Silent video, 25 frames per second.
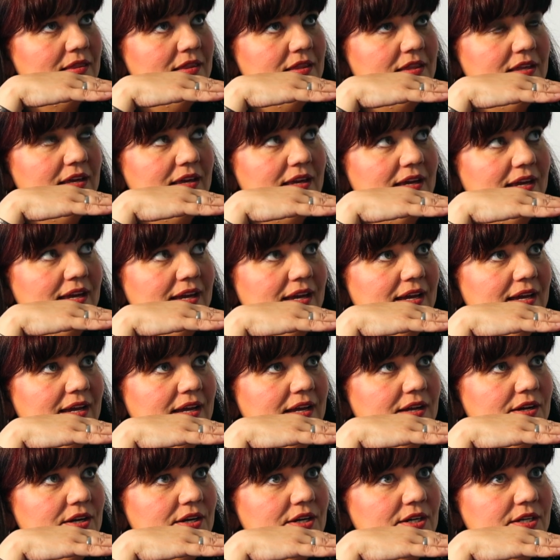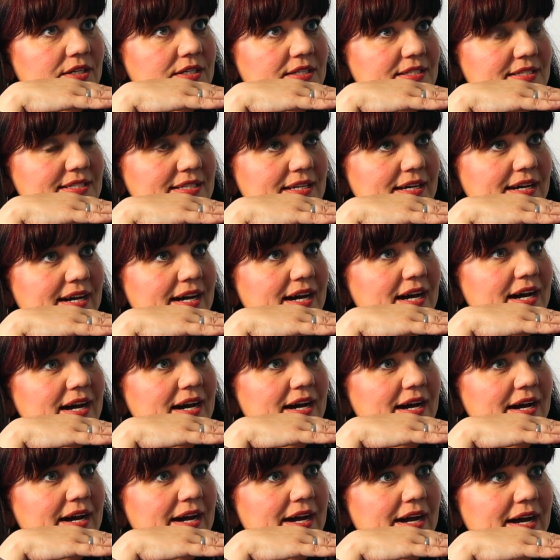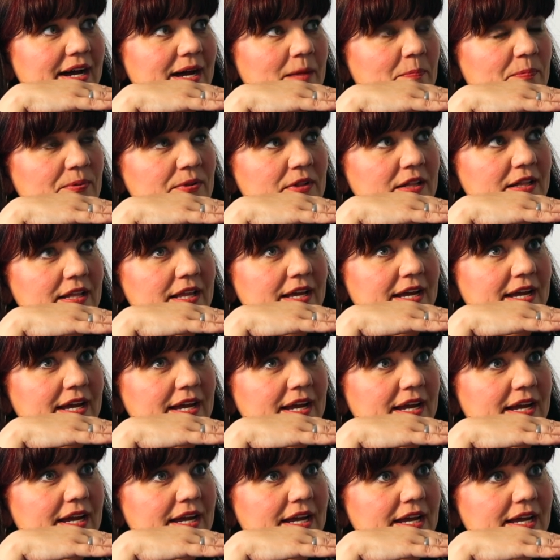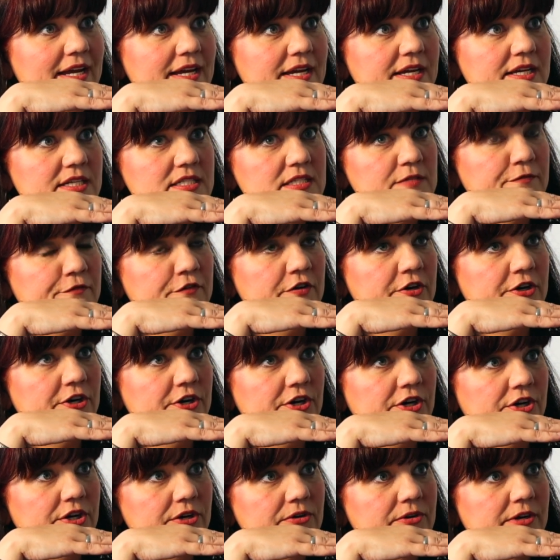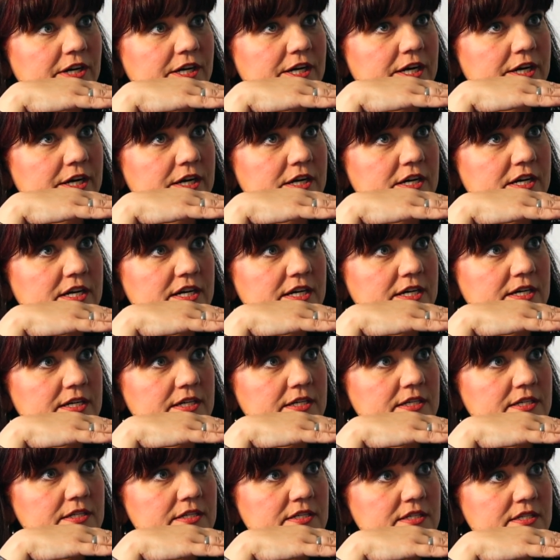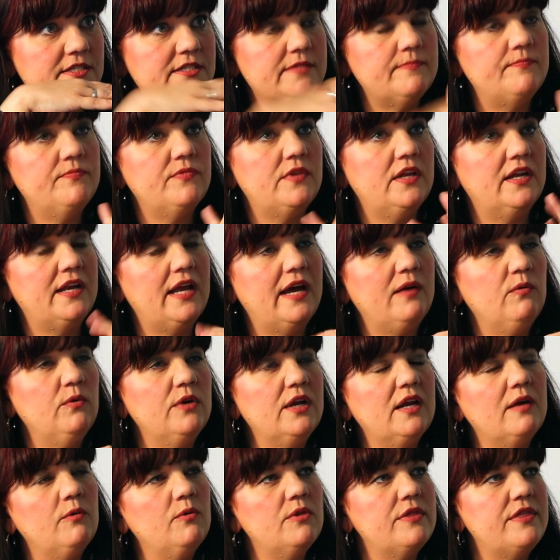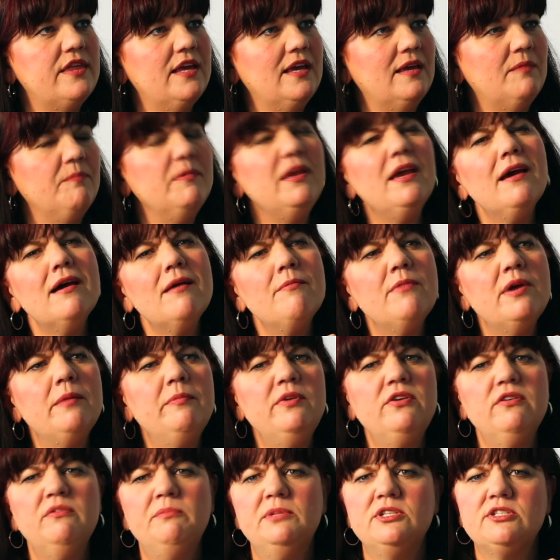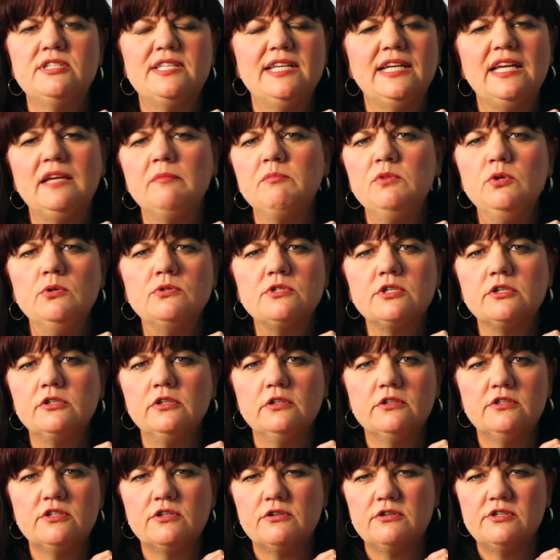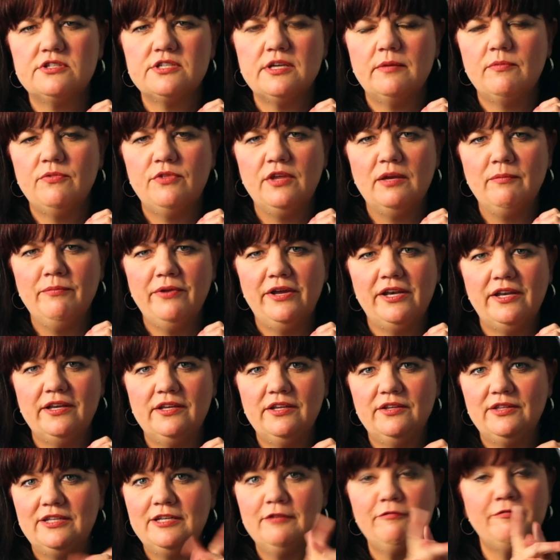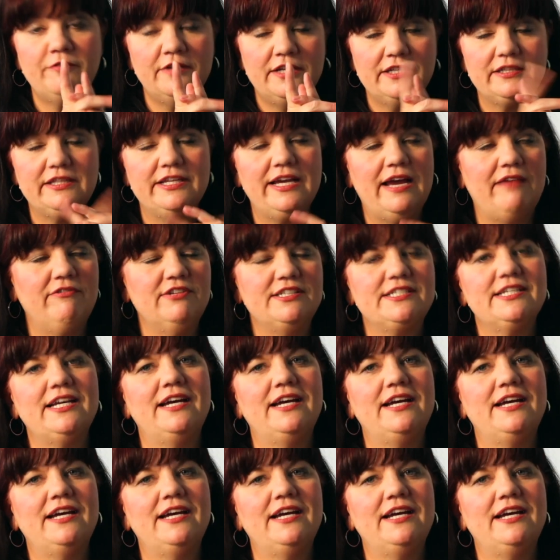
There's a place for us. And now where I would think, yeah, maybe you've been singing musicals or something, but you definitely haven't